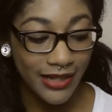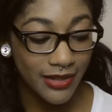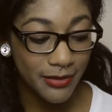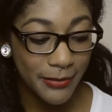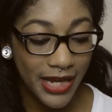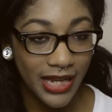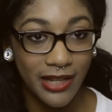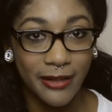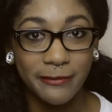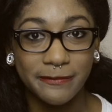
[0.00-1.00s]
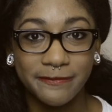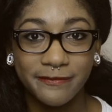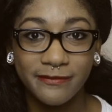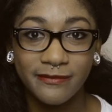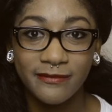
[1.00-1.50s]
my
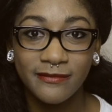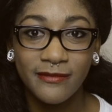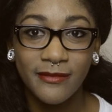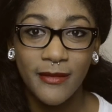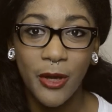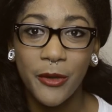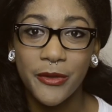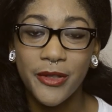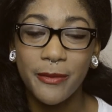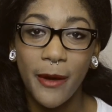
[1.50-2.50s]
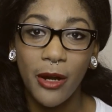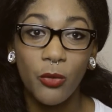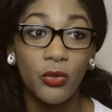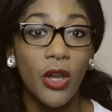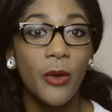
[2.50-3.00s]
whole
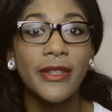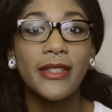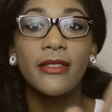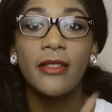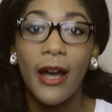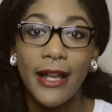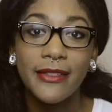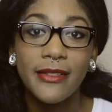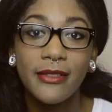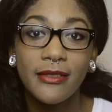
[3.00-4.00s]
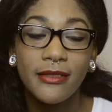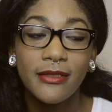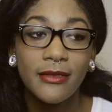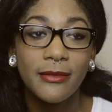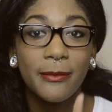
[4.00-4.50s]
spark. No, it's not.
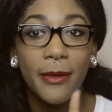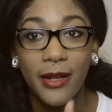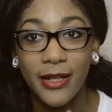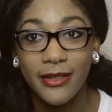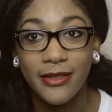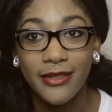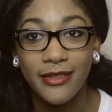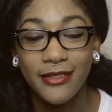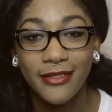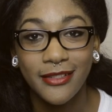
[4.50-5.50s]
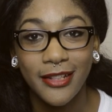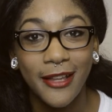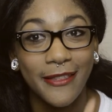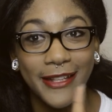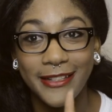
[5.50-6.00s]
Pause.
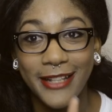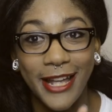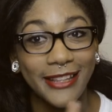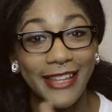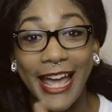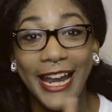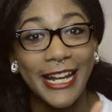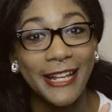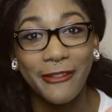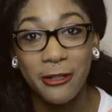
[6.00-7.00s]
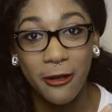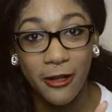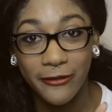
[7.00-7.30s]
That ain't even all of